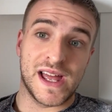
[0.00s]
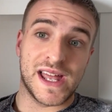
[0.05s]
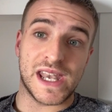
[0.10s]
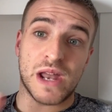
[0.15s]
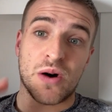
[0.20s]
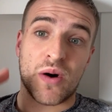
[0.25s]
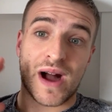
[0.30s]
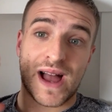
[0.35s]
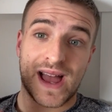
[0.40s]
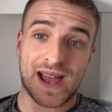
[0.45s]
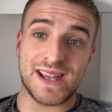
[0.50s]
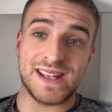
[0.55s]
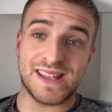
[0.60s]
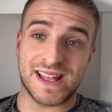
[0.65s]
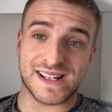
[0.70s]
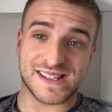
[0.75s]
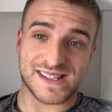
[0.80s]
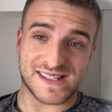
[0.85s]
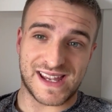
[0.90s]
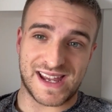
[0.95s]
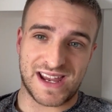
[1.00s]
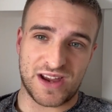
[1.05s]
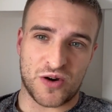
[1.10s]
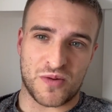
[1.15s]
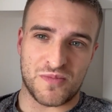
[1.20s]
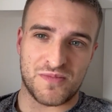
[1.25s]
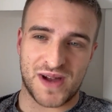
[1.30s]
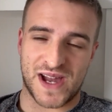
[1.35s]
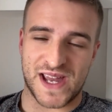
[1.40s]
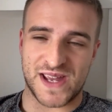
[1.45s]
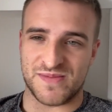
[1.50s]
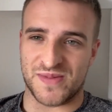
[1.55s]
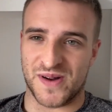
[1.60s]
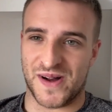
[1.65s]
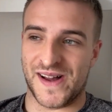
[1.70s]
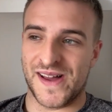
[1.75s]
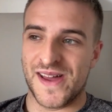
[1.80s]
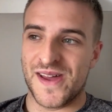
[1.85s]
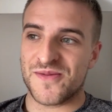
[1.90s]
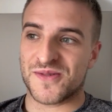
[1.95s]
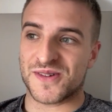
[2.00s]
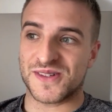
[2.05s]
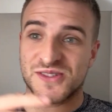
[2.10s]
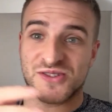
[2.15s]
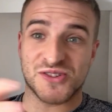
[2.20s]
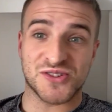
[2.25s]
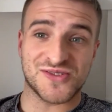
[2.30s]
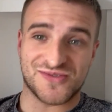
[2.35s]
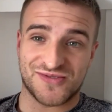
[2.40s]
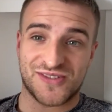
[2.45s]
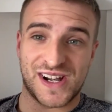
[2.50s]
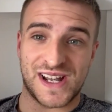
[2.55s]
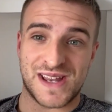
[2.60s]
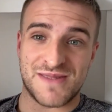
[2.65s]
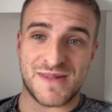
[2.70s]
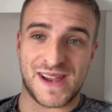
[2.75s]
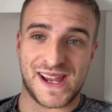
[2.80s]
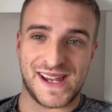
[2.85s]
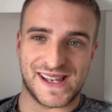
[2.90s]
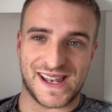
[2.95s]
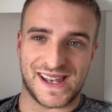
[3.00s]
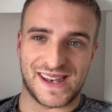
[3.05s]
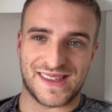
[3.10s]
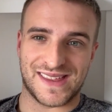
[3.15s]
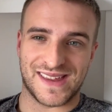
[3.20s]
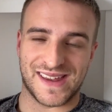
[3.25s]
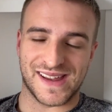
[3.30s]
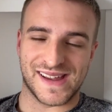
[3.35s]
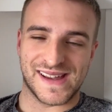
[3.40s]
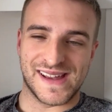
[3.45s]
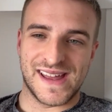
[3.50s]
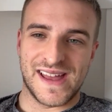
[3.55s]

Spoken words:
Now, I hate that saying, on paper, because it doesn't really mean anything.